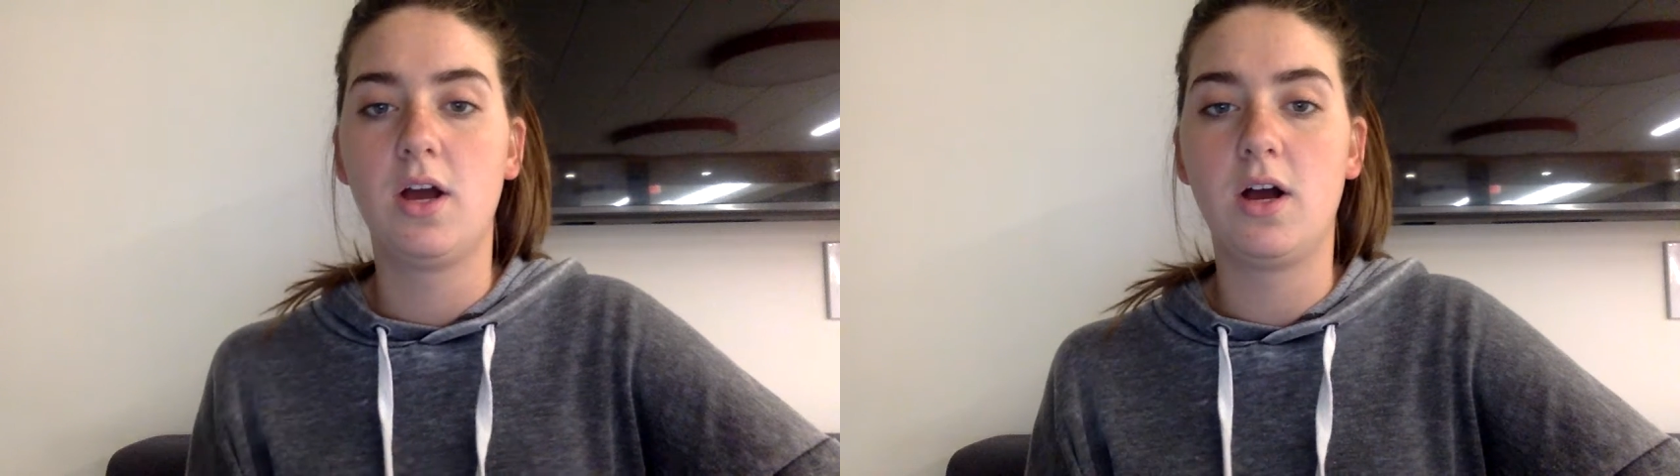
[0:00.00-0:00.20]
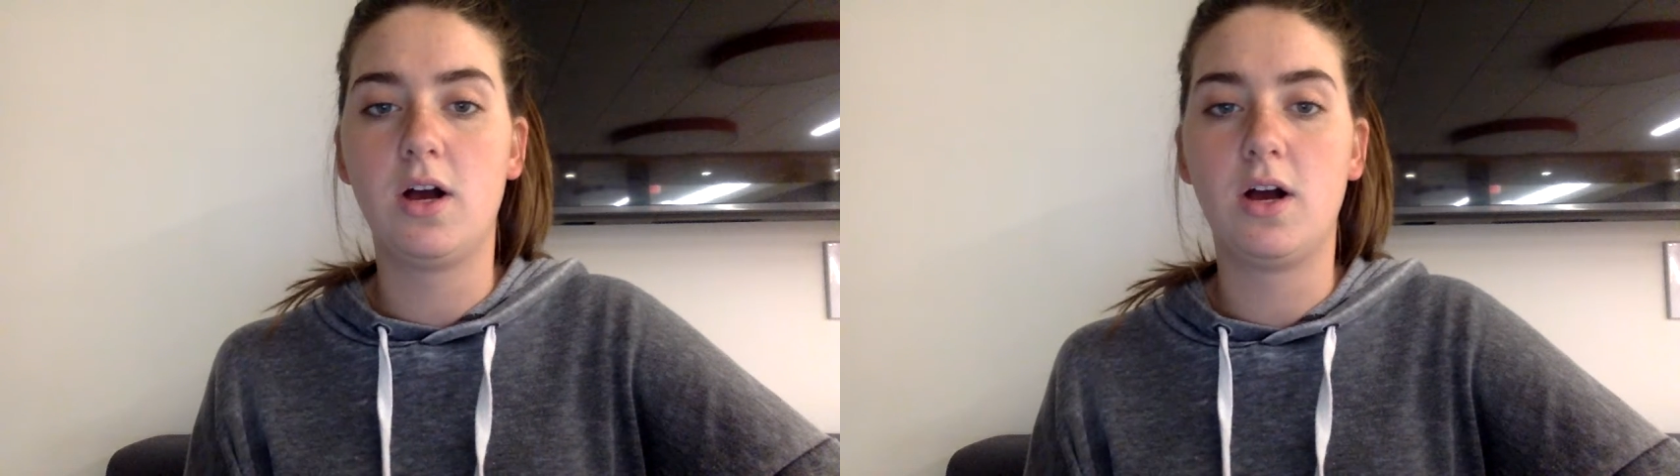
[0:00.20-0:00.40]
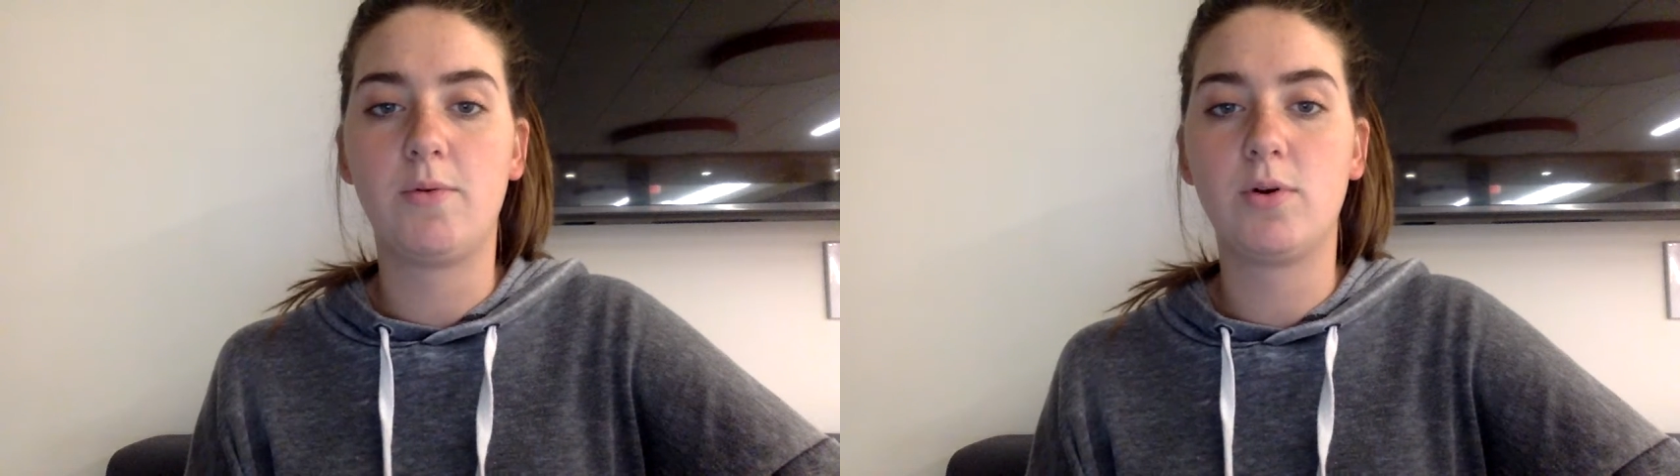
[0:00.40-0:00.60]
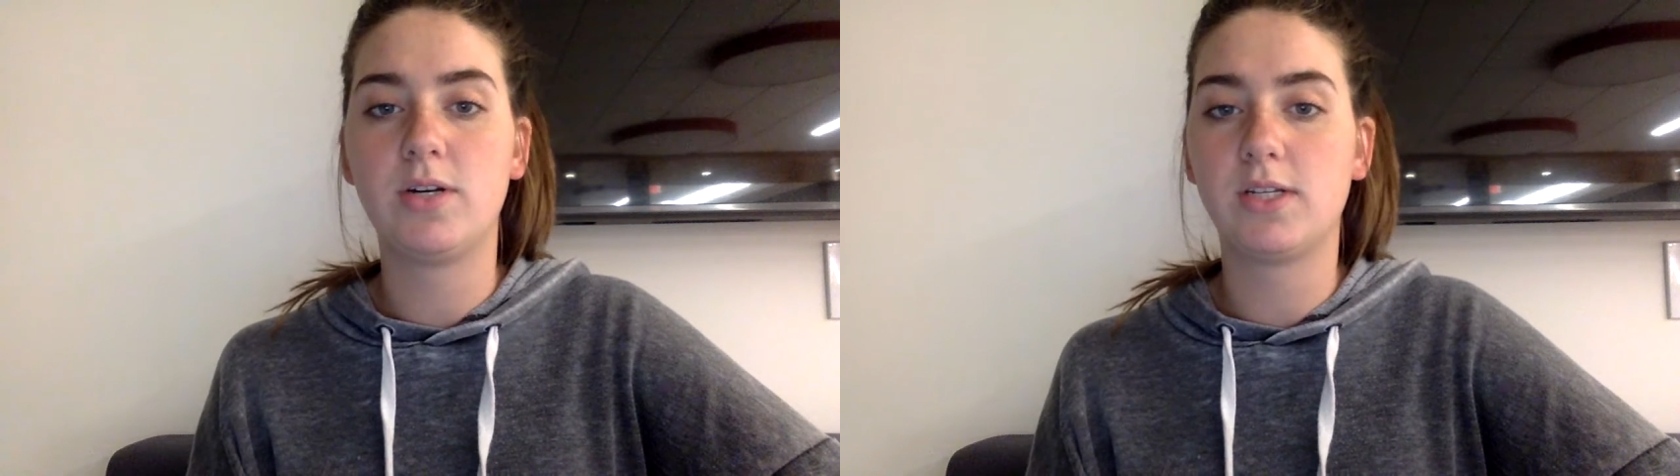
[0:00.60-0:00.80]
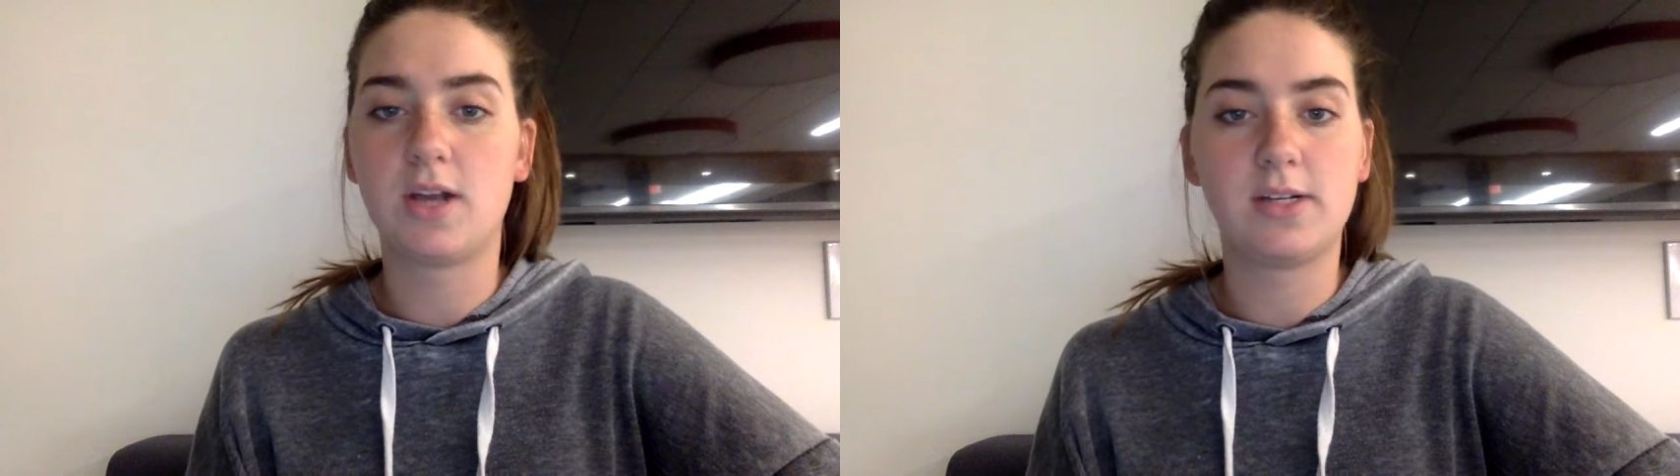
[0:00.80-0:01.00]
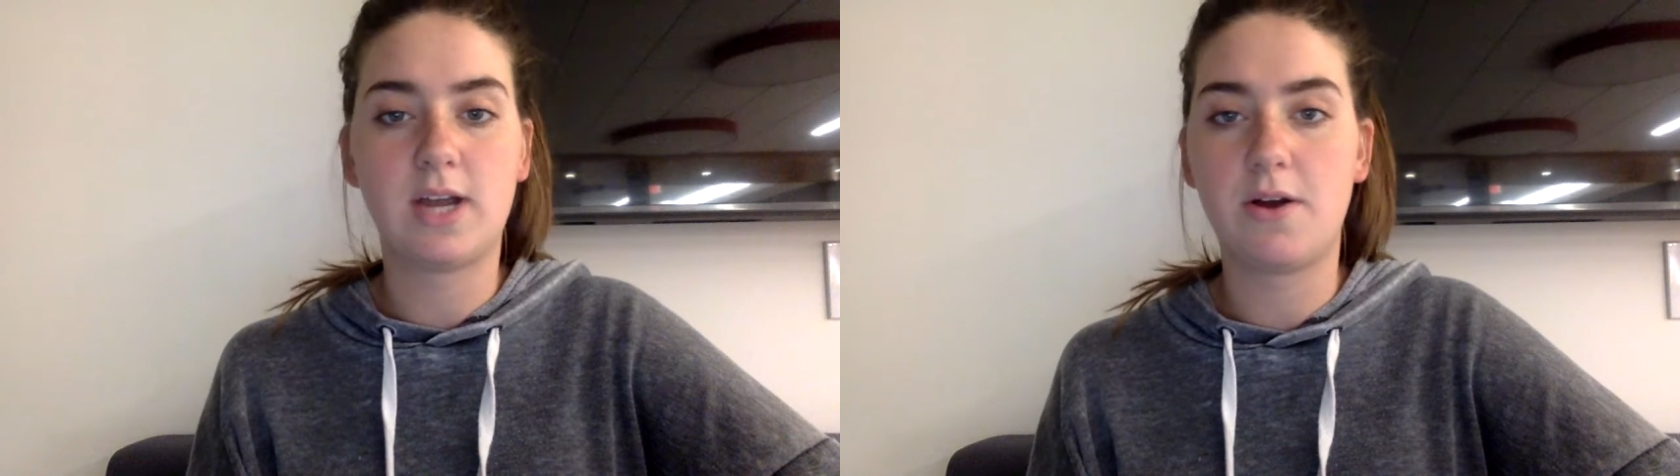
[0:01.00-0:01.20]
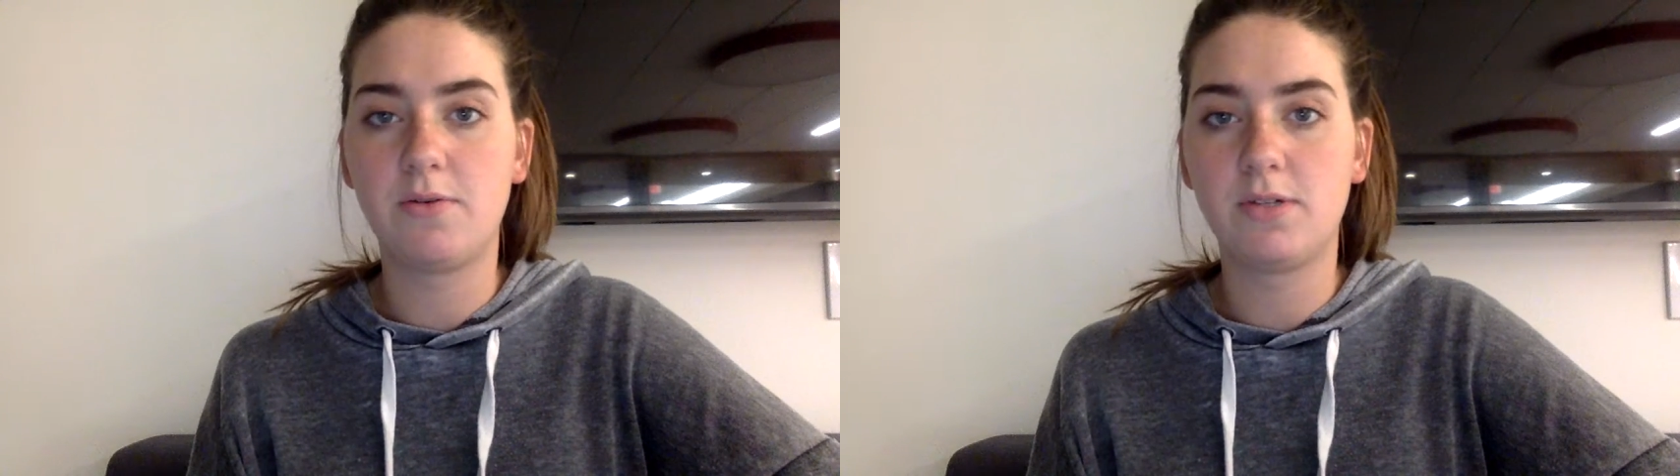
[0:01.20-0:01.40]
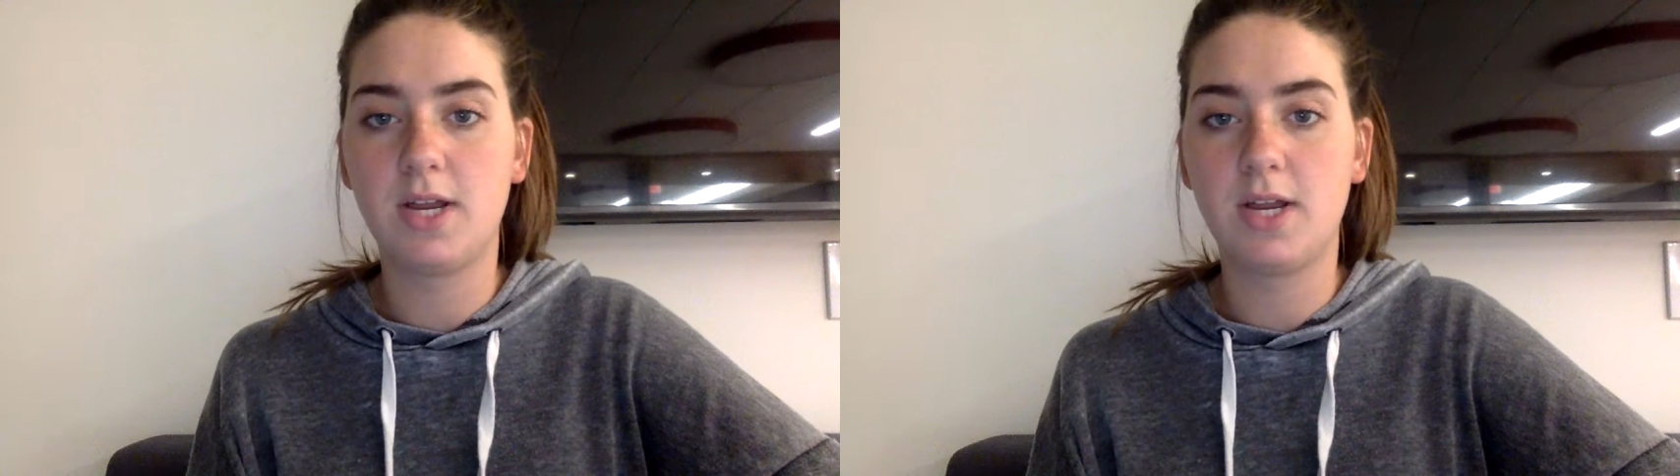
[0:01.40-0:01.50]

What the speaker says: or discuss how